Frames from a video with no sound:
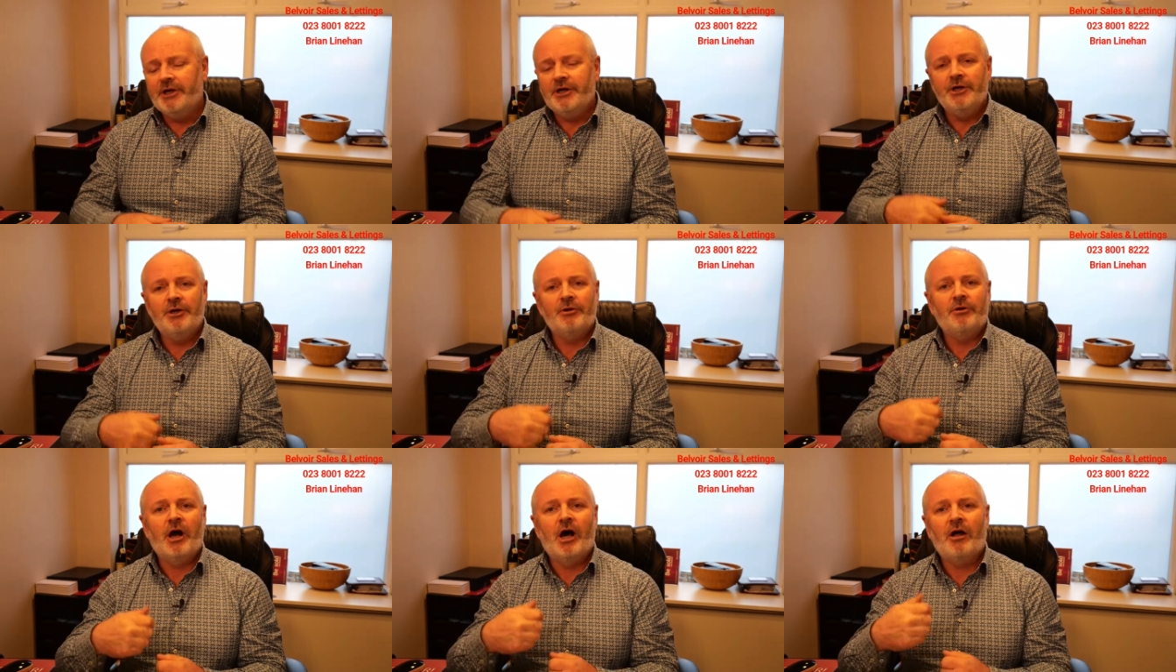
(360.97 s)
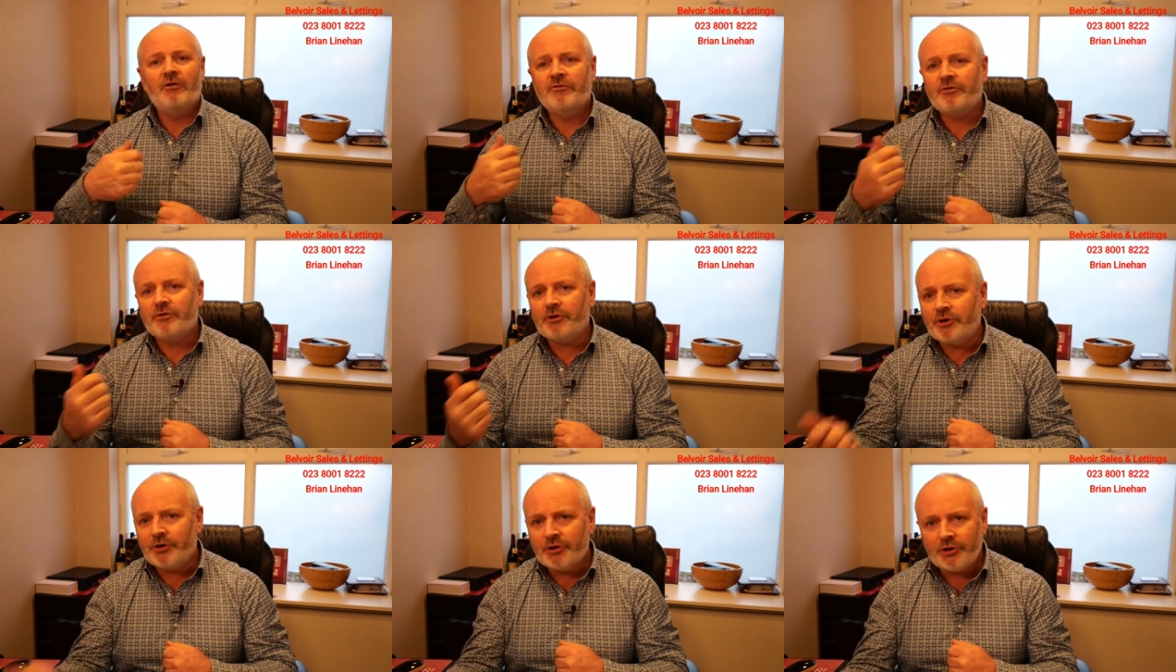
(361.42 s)
You're on
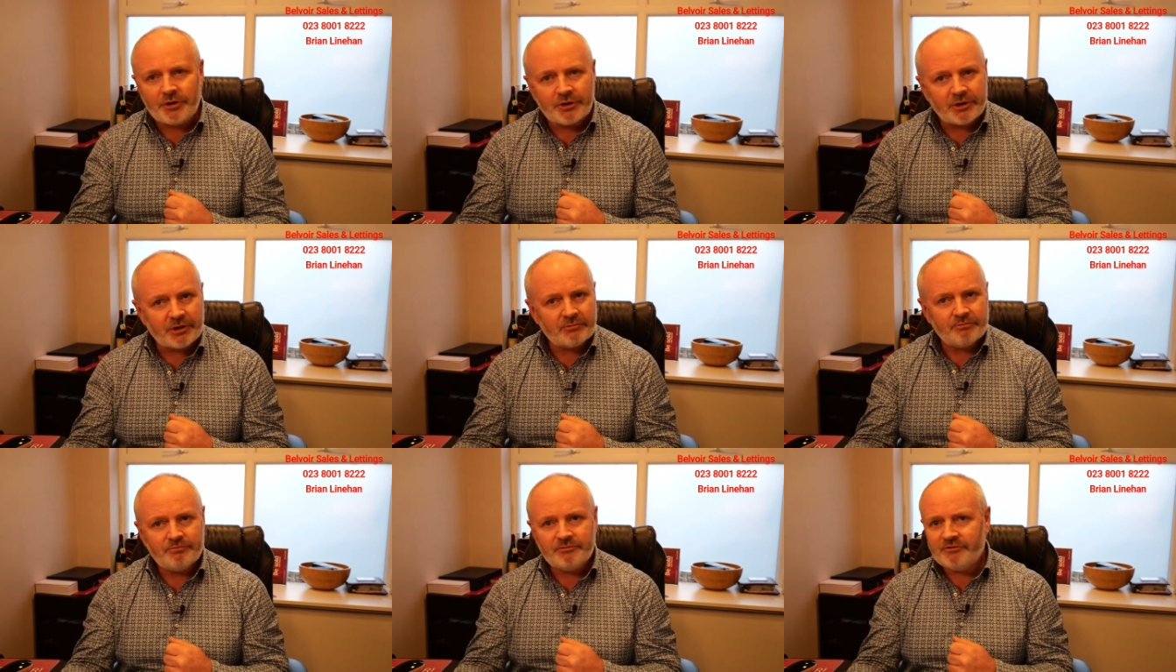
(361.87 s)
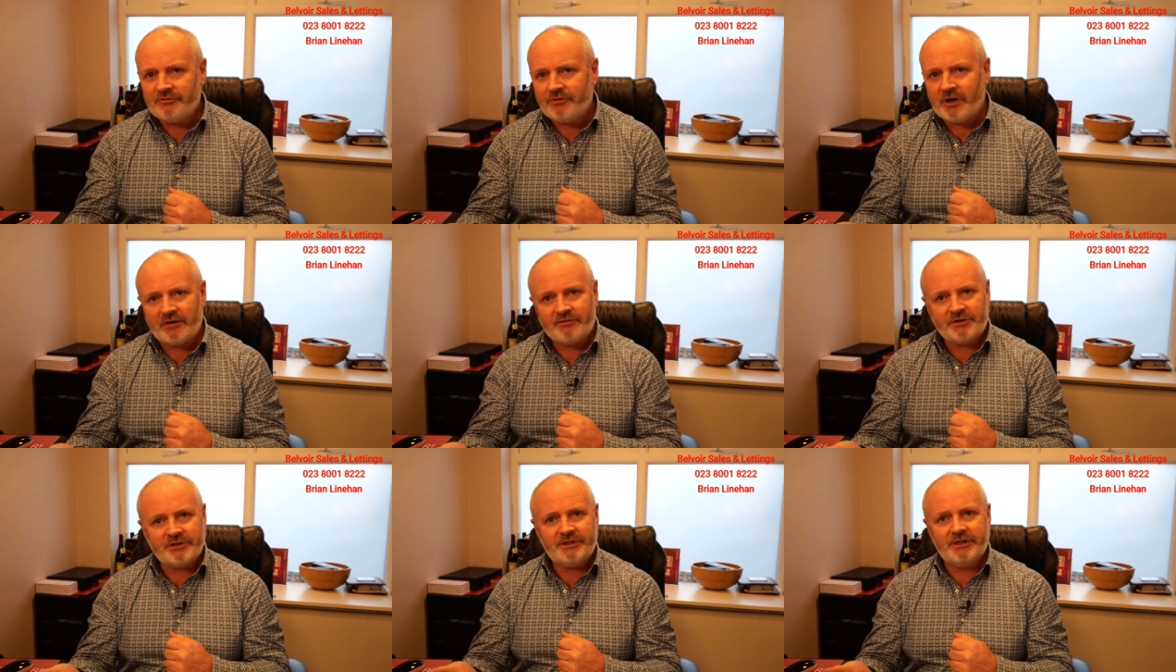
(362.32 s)
for another
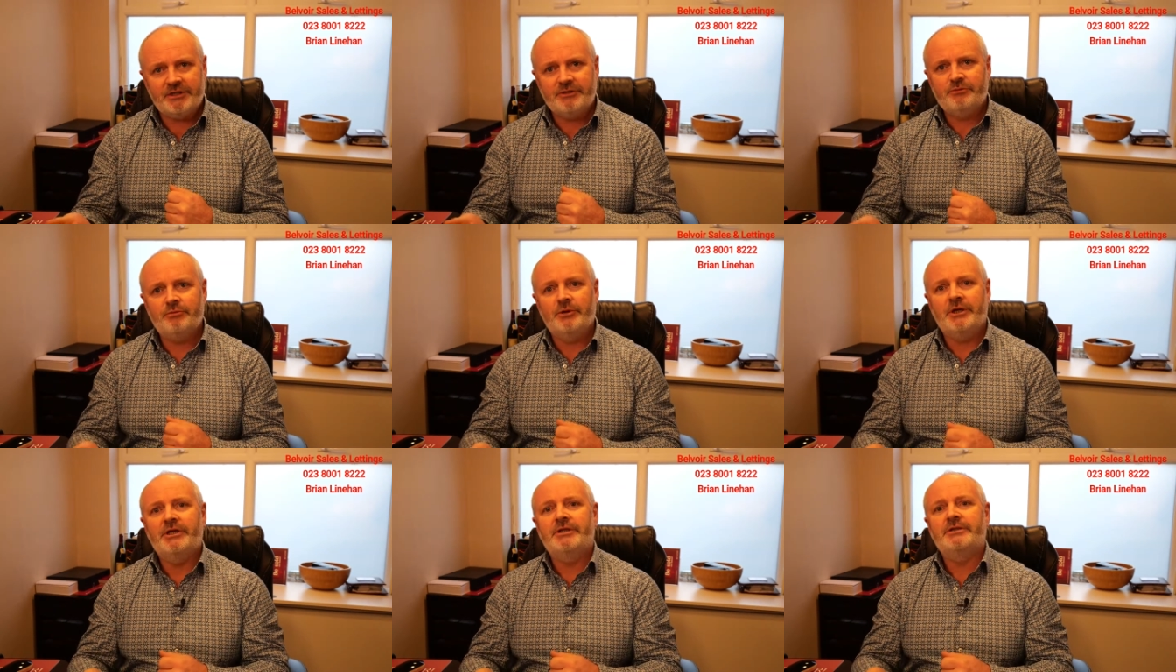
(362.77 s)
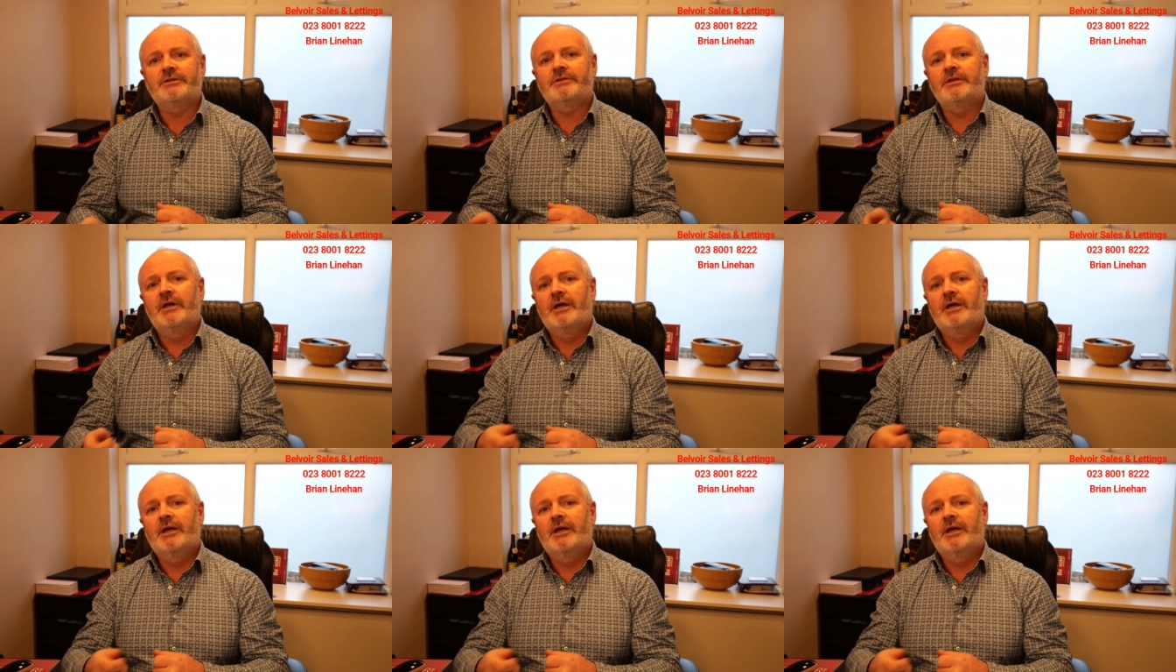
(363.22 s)
5 or 6 weeks